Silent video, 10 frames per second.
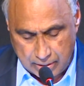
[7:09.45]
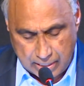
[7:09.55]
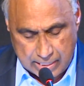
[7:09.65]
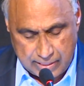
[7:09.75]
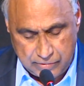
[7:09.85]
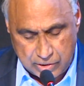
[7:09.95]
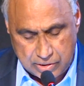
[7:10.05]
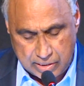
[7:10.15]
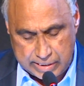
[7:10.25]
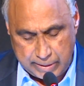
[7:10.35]
I love this
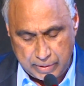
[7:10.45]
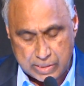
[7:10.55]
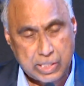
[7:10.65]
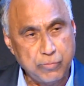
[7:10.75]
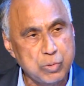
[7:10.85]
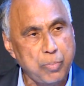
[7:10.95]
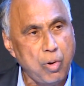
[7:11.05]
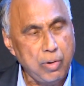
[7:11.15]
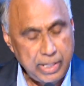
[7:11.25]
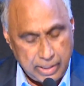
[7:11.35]
country because I was
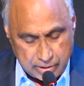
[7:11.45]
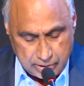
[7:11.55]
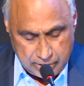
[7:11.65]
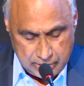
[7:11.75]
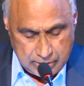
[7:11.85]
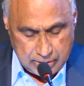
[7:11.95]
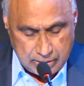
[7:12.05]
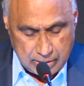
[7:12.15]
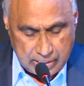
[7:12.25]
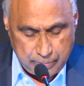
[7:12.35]
born here
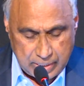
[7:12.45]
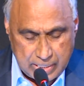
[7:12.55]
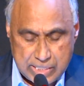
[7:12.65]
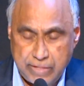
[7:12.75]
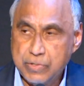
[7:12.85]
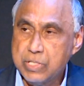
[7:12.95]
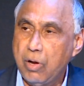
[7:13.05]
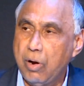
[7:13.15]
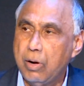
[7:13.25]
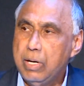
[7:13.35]
and because of its
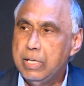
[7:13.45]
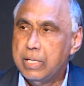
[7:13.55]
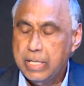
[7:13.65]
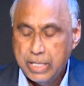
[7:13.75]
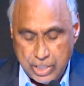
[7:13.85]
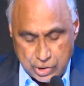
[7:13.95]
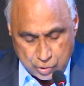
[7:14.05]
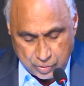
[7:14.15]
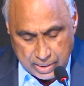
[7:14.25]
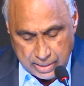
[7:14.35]
art,
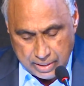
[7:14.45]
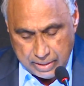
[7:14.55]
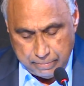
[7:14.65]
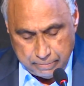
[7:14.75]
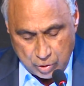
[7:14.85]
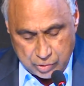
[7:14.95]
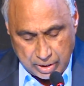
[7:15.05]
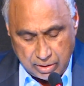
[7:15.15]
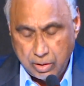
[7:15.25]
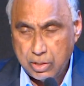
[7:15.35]
history,
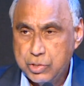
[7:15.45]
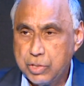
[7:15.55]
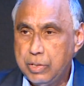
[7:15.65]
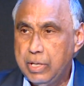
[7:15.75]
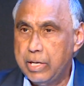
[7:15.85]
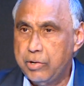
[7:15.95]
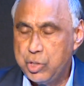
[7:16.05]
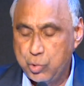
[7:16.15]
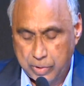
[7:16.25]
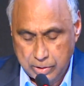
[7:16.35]
music, culture, and
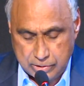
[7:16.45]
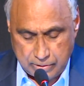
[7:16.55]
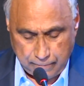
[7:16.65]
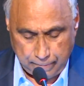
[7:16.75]
rituals.